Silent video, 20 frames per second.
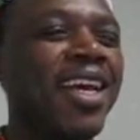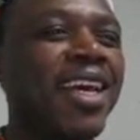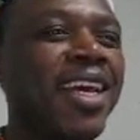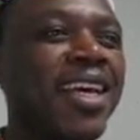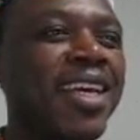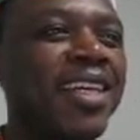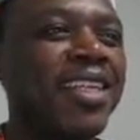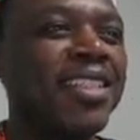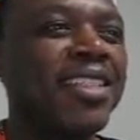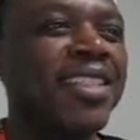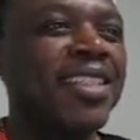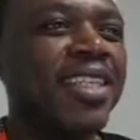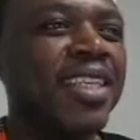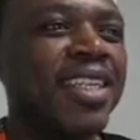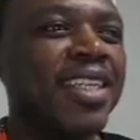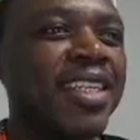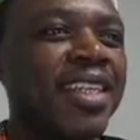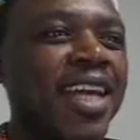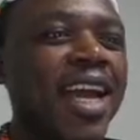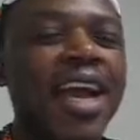And
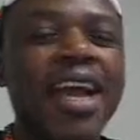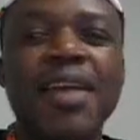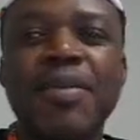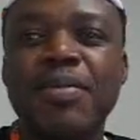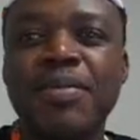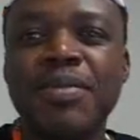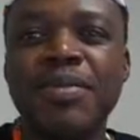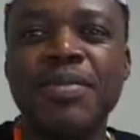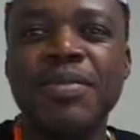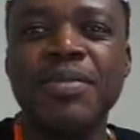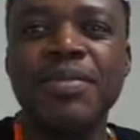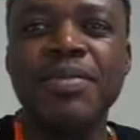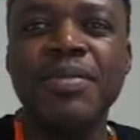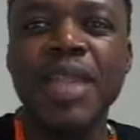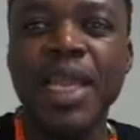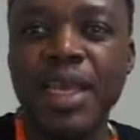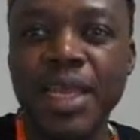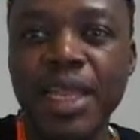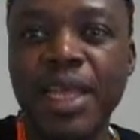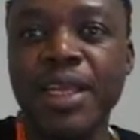I am
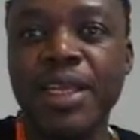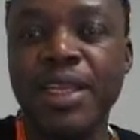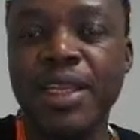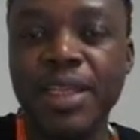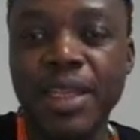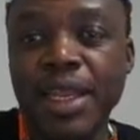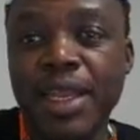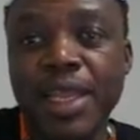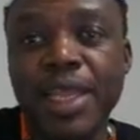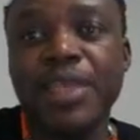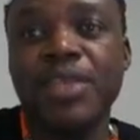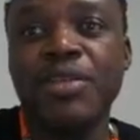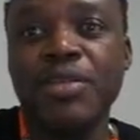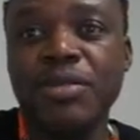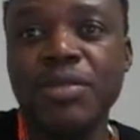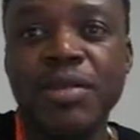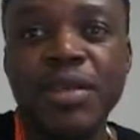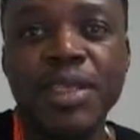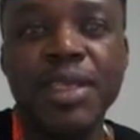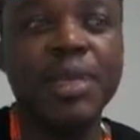like
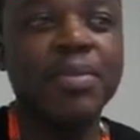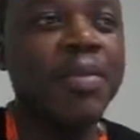you.